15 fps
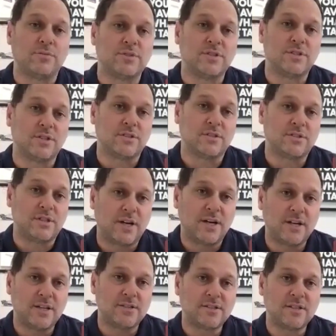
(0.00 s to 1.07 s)
form steel
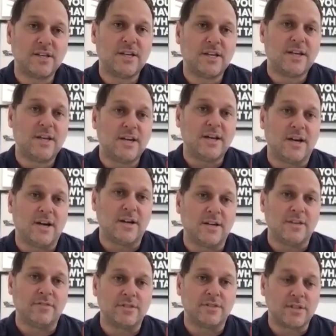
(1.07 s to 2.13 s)
studs,
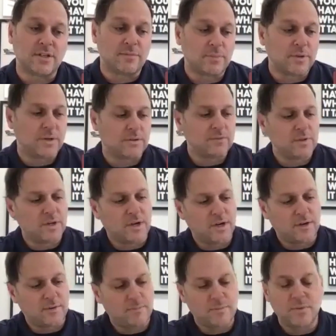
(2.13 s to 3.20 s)
even stick built,
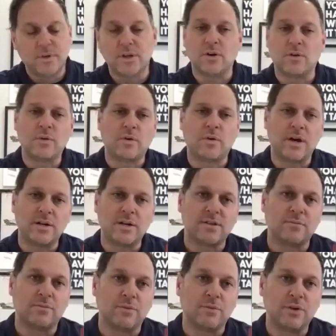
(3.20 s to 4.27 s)
you know, it requires
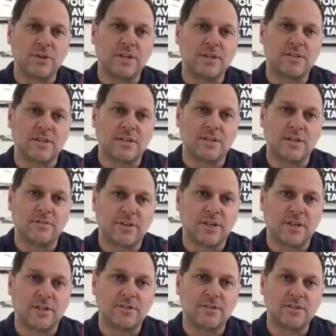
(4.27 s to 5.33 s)
some really
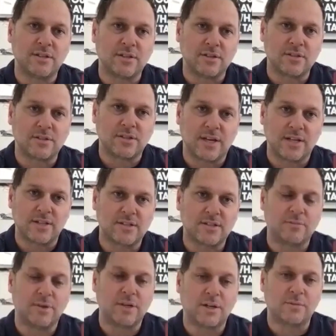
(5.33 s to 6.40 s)
significant skill sets
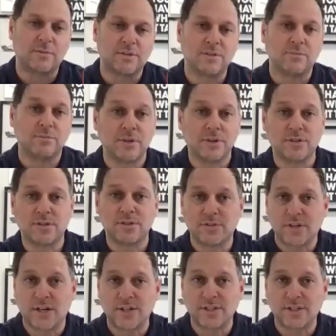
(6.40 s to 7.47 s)
to be able to build
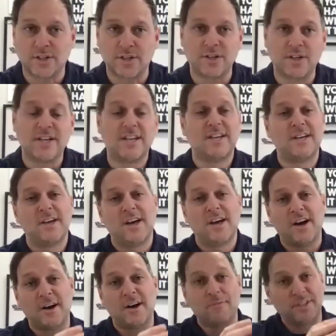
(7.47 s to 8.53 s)
structure
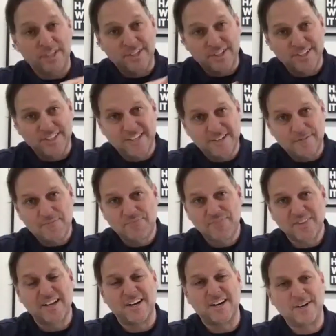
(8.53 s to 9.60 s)
linearly
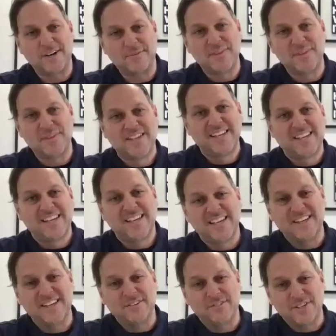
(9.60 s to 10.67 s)

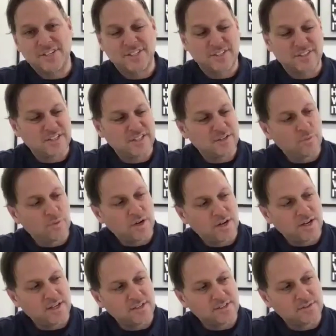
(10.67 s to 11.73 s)
and efficiently.
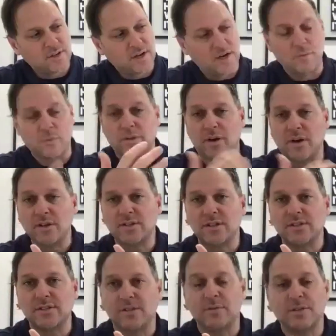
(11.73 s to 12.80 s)
Whereas with our
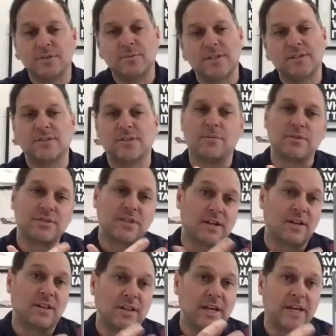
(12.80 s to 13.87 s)
system, it's basically almost like
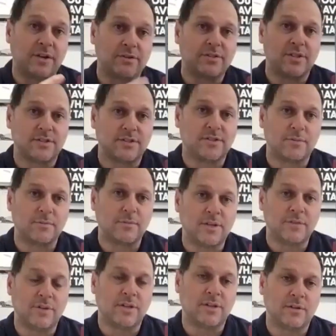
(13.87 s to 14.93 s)
a Lego system,
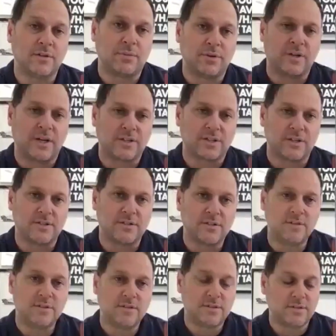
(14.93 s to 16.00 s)
even in the production
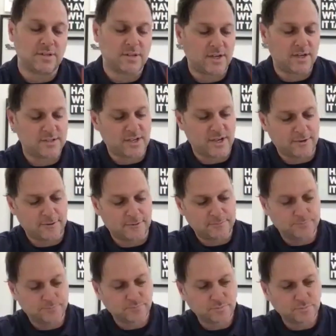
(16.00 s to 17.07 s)

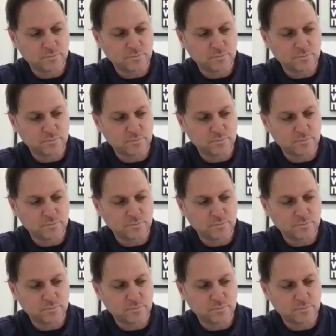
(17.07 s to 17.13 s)
cycle.